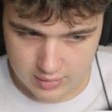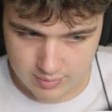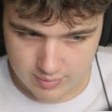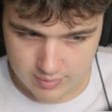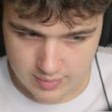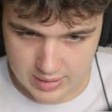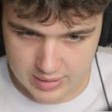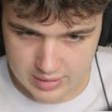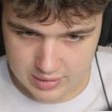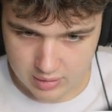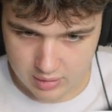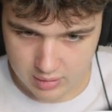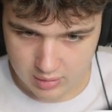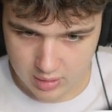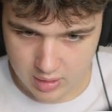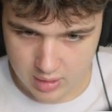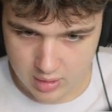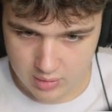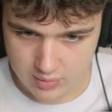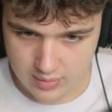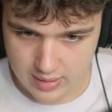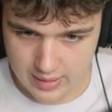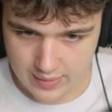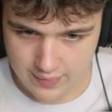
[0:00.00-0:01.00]
makes it
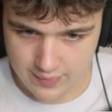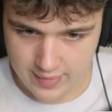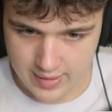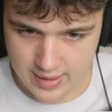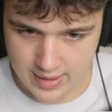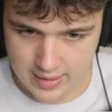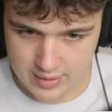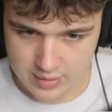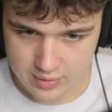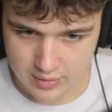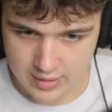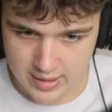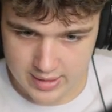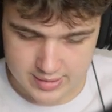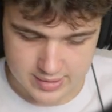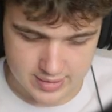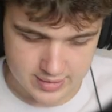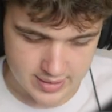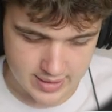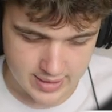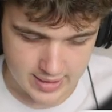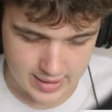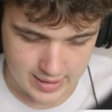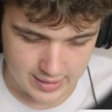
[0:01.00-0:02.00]
glow. And then you guys
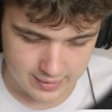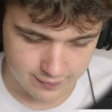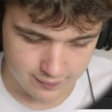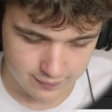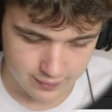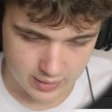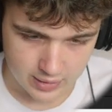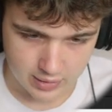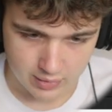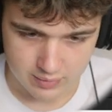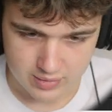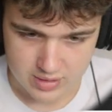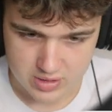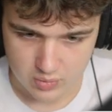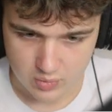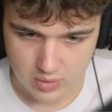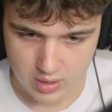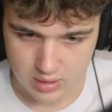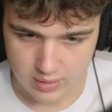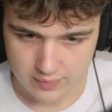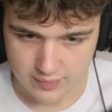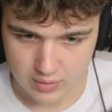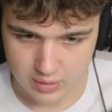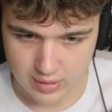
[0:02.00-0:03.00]
can add flicker as
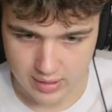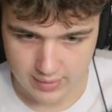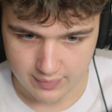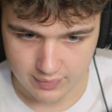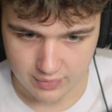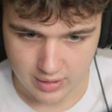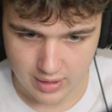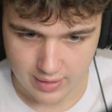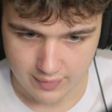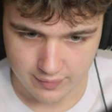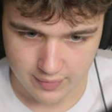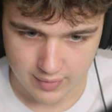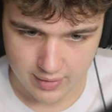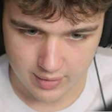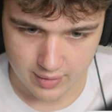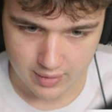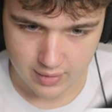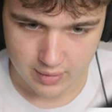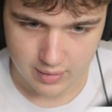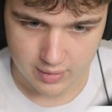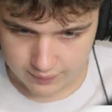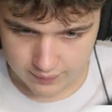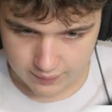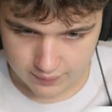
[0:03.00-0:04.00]
well if you have
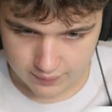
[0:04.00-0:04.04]
Sapphire.